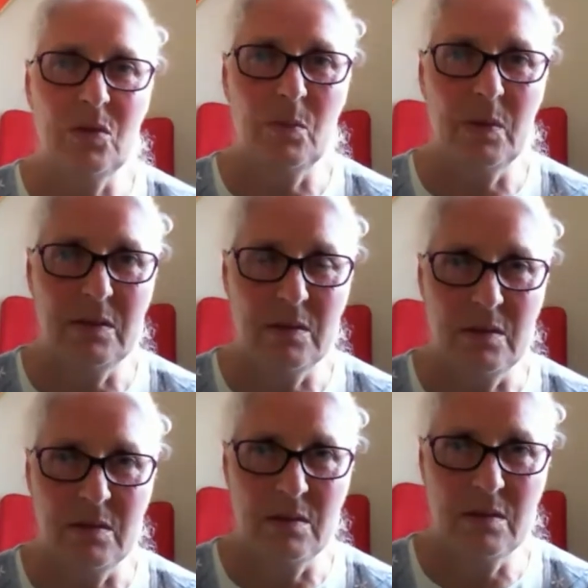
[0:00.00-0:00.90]
with
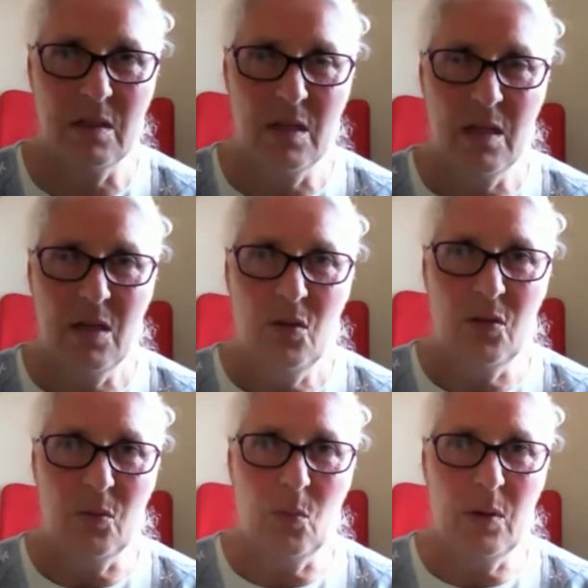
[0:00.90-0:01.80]
abundance,
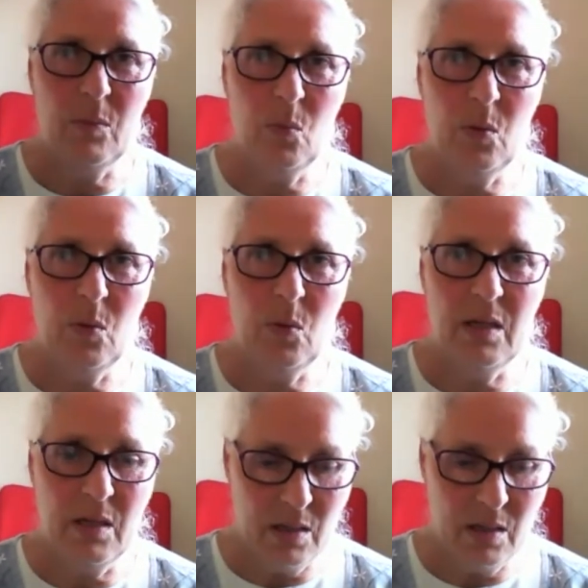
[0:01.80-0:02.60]
that when we